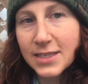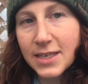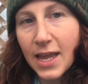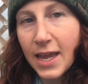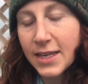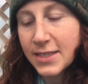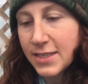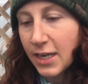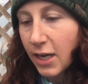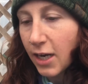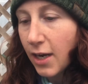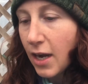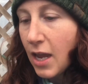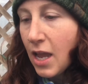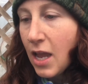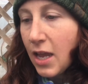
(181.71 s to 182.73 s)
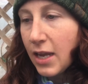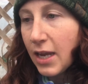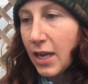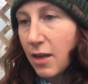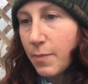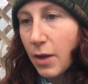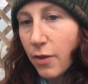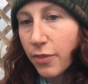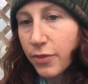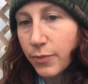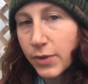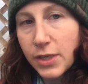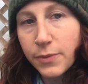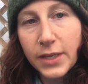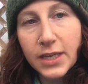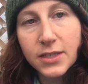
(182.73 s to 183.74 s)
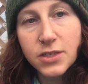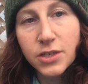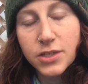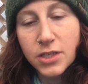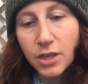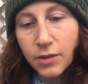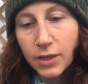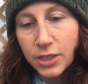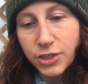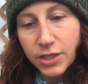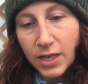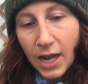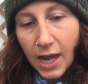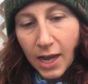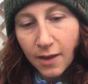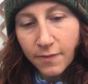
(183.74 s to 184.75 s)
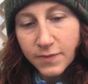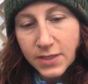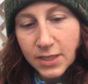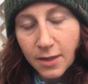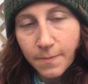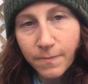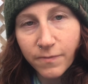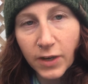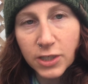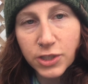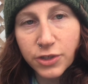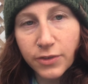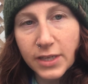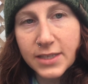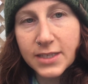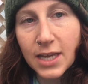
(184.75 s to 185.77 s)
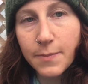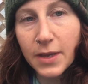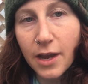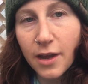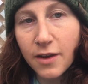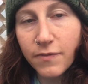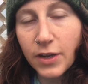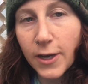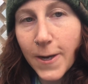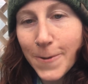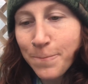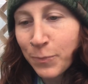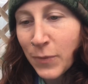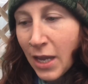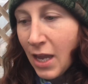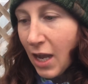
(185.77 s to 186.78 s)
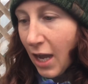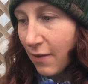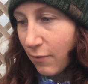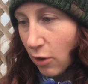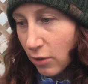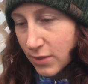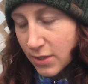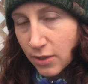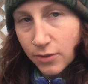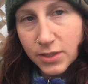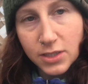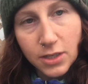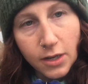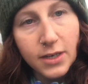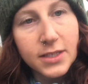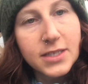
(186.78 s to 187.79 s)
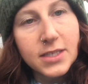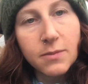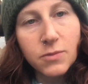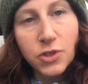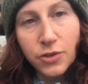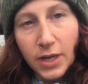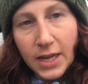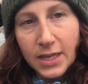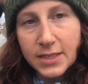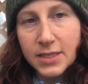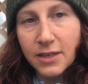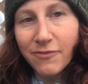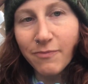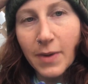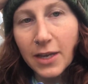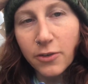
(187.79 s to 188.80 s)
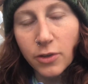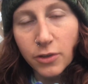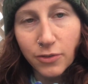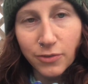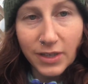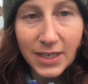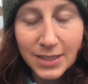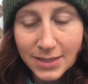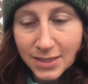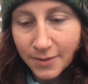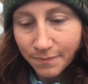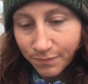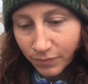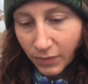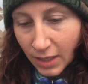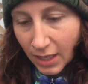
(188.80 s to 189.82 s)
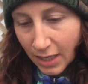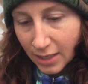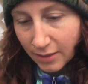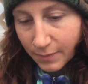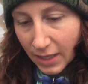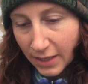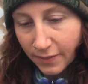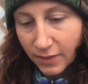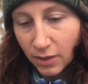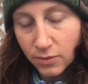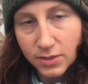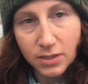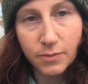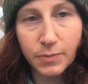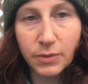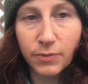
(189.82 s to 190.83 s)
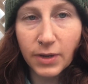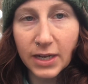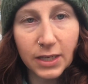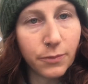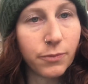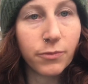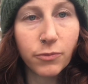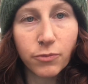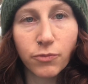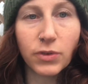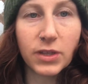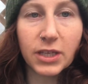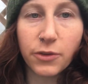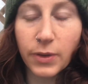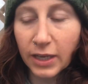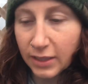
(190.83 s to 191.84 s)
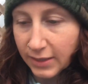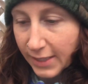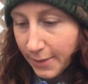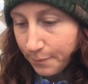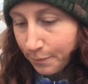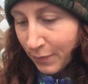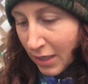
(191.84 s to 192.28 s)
nice here, in about 3 weeks or so I should have some fresh greens coming out of here. I've also started some trays of microgreens, and those will be ready really quickly.